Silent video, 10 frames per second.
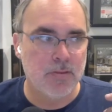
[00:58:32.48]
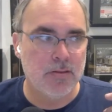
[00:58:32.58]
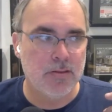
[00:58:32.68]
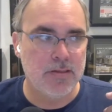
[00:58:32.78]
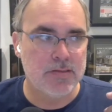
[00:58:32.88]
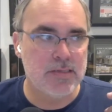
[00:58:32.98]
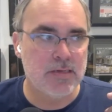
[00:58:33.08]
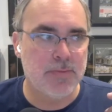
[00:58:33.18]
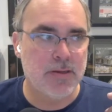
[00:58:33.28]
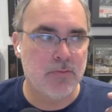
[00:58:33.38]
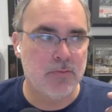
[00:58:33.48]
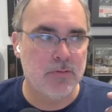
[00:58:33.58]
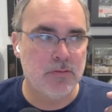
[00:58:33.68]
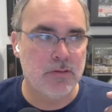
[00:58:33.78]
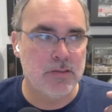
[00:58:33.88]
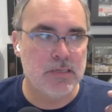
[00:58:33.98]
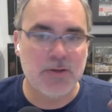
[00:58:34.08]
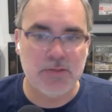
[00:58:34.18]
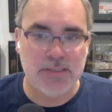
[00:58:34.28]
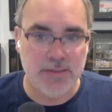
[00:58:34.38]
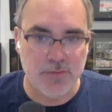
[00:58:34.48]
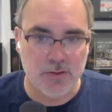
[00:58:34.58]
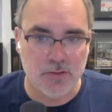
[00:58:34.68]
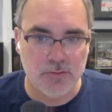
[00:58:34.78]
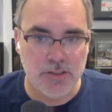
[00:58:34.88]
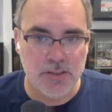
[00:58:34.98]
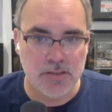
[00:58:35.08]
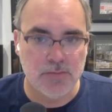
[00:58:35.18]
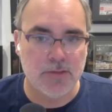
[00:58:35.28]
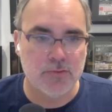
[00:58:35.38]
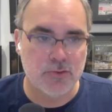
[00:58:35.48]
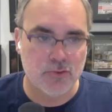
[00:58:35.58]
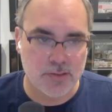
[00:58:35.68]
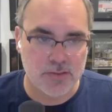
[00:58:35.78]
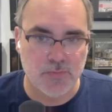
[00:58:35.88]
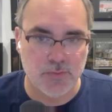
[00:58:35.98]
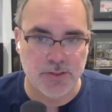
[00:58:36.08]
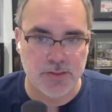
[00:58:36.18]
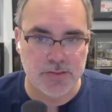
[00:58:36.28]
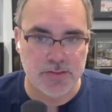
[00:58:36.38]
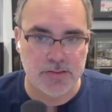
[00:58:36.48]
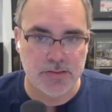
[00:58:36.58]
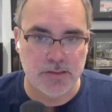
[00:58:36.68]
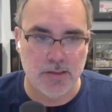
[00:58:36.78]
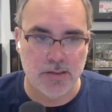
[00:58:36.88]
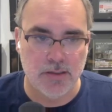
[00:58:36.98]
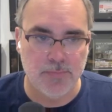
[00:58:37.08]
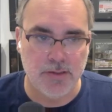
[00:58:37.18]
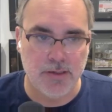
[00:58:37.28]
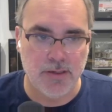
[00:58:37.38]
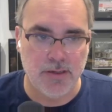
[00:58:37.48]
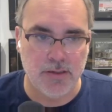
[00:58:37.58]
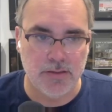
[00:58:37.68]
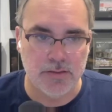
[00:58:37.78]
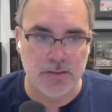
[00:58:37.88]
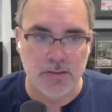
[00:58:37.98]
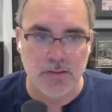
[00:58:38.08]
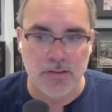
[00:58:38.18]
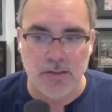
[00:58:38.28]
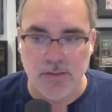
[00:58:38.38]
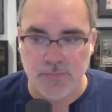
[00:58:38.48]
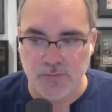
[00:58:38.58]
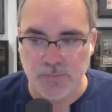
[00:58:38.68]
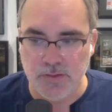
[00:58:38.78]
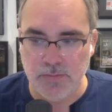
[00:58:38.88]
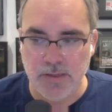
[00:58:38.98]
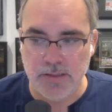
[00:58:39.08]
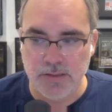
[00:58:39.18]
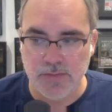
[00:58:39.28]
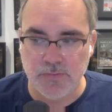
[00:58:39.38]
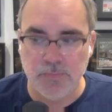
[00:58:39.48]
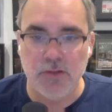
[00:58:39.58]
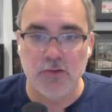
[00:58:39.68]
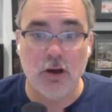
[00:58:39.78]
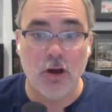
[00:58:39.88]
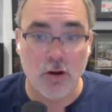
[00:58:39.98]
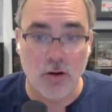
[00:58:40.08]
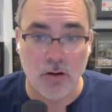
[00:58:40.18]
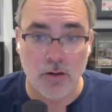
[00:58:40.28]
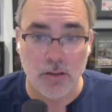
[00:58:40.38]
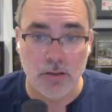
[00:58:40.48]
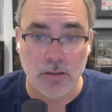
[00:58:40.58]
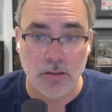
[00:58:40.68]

like it's not about it's not about difficulty. It's about stressfulness. Um, and if something make if something's hard,